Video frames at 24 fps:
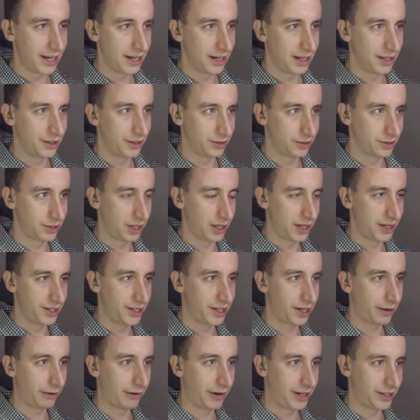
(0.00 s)
taking on those
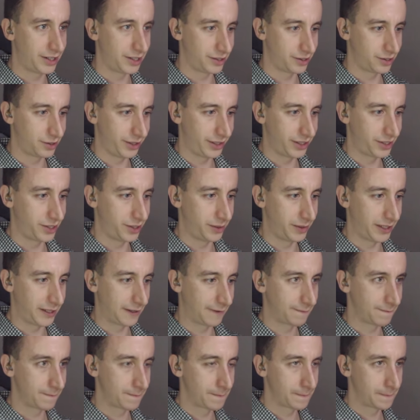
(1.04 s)
lawn decorations. So let's
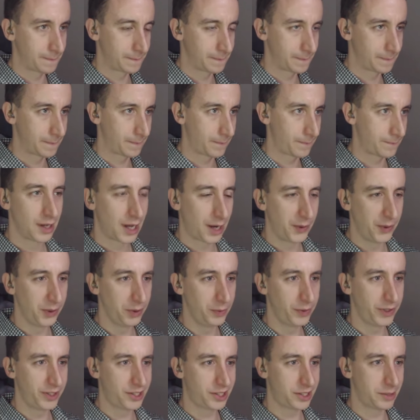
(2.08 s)
do it. I
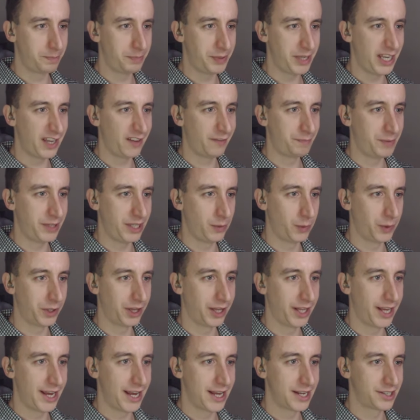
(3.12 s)
really wish the BFB
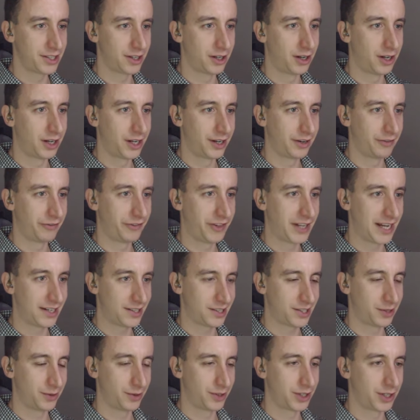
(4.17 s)
would land on
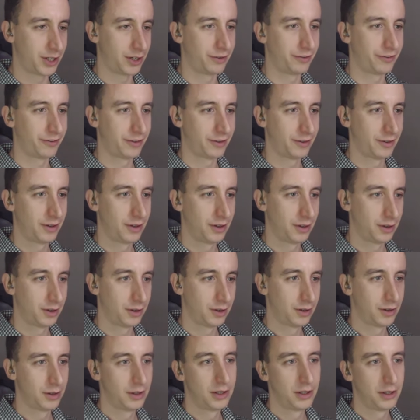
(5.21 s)
flat stone turf
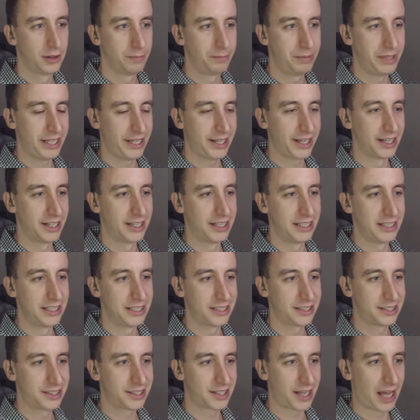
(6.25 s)

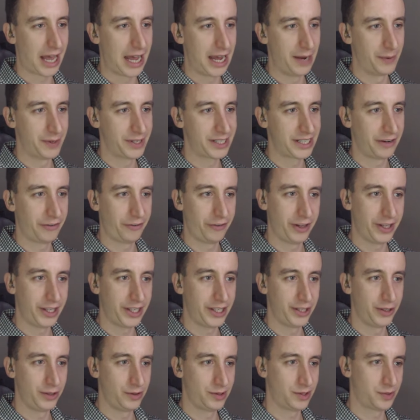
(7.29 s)
because I would
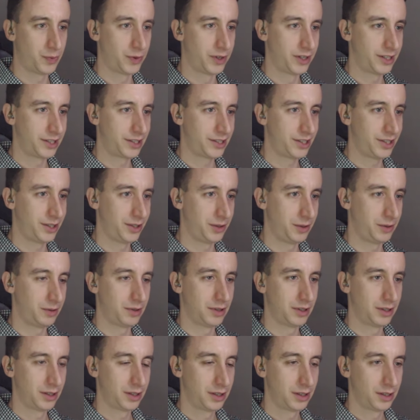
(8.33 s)
definitely use one
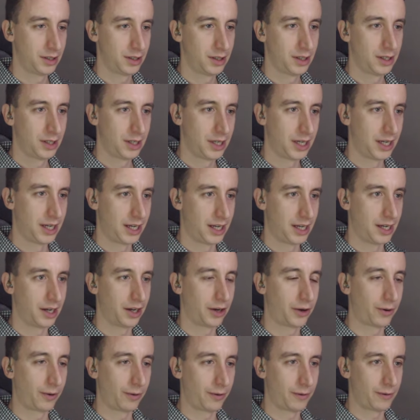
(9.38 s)
to,
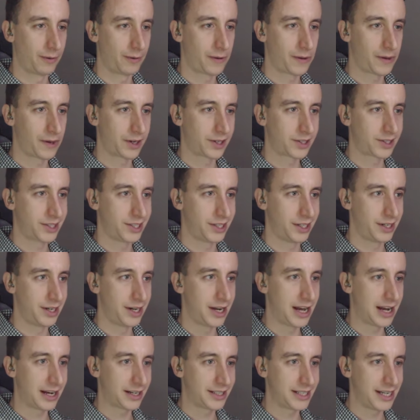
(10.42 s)
uh, to
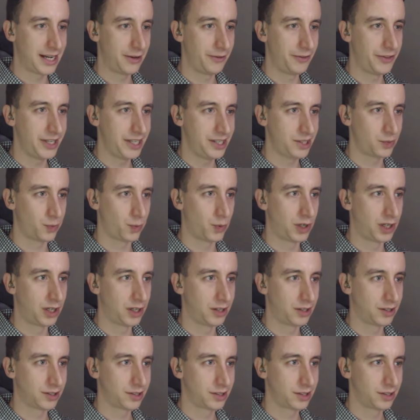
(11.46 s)
knock down these
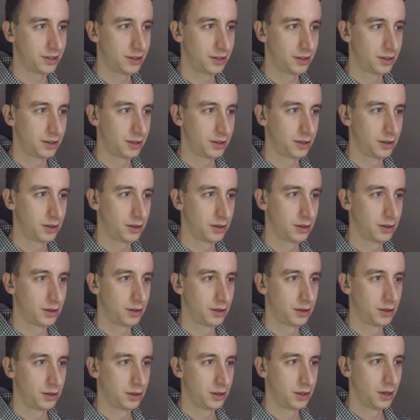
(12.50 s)
walls.
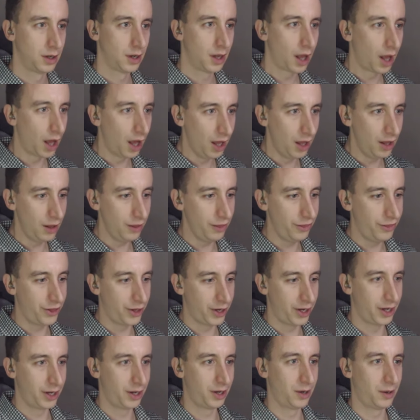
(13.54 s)

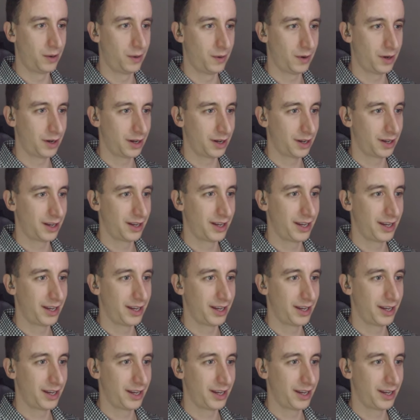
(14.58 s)
Although,